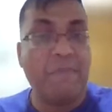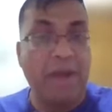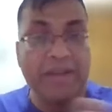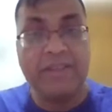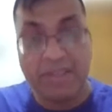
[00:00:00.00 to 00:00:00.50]
the
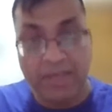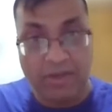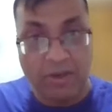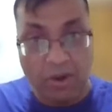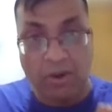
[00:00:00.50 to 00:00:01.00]
mindset
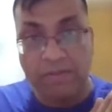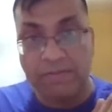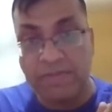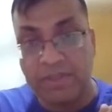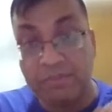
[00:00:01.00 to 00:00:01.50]
of
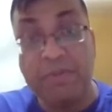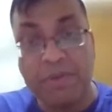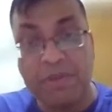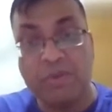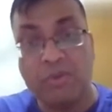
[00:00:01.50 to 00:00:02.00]
the
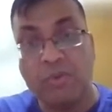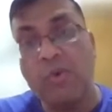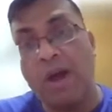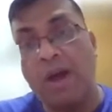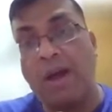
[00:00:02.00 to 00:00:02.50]
peoples
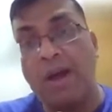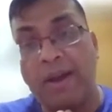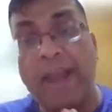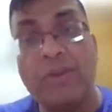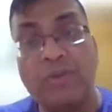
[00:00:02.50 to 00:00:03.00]
who
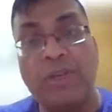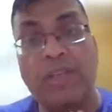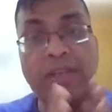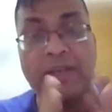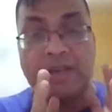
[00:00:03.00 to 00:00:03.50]
are
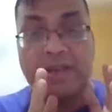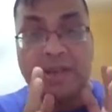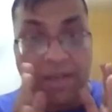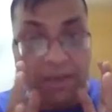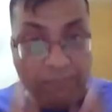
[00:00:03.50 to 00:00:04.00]
actually
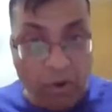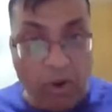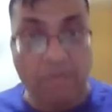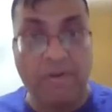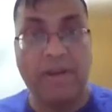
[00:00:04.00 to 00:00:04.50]

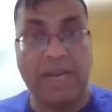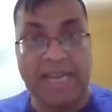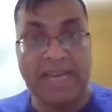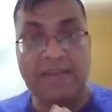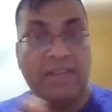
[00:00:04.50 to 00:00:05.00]
involved
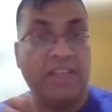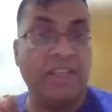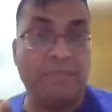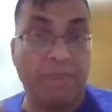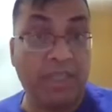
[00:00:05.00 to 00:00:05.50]
in
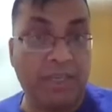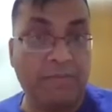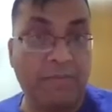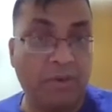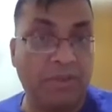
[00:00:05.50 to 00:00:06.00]
the
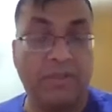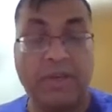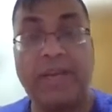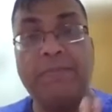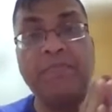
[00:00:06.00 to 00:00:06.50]
budgeting
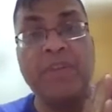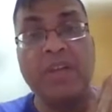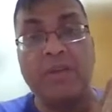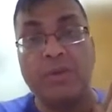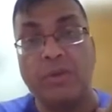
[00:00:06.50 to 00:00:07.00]
process, right?
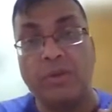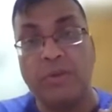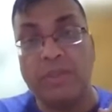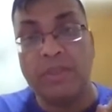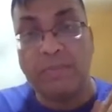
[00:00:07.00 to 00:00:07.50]

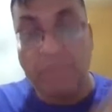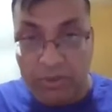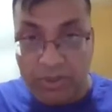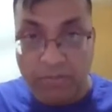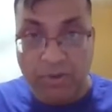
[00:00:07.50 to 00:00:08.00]
So the
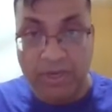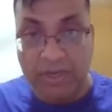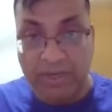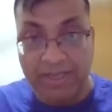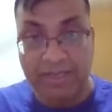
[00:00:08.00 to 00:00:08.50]
most
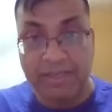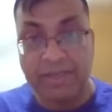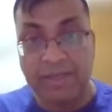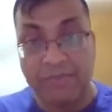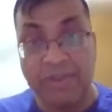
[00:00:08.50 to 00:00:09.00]
important thing
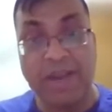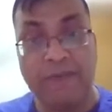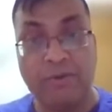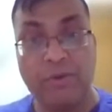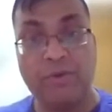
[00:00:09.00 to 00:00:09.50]
we
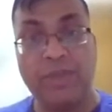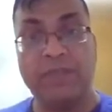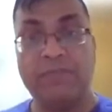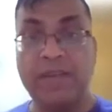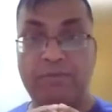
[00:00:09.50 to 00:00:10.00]
have to do
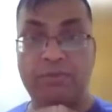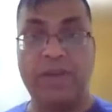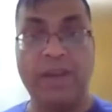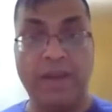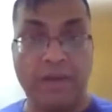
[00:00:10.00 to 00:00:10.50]
is we have to
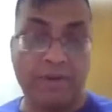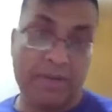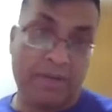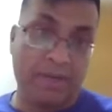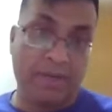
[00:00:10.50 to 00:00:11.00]
tell
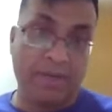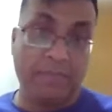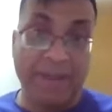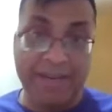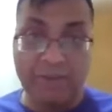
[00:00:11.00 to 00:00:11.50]
our
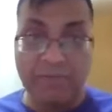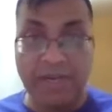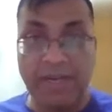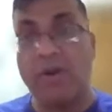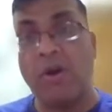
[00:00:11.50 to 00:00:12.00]

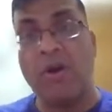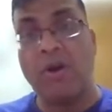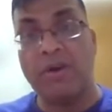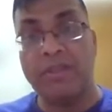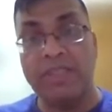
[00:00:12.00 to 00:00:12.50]
management
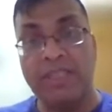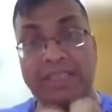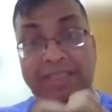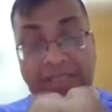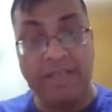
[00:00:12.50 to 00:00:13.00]
or
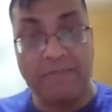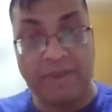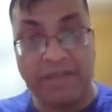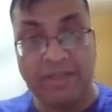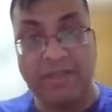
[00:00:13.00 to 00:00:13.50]
the senior
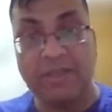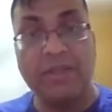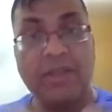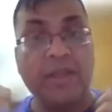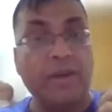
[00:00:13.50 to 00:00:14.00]

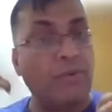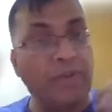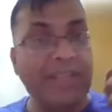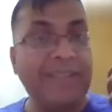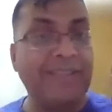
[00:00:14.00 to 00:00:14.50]
managers to
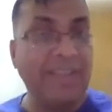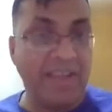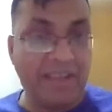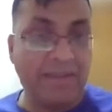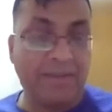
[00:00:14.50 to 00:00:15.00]
really
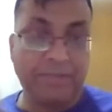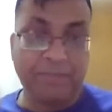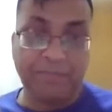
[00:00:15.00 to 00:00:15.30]
think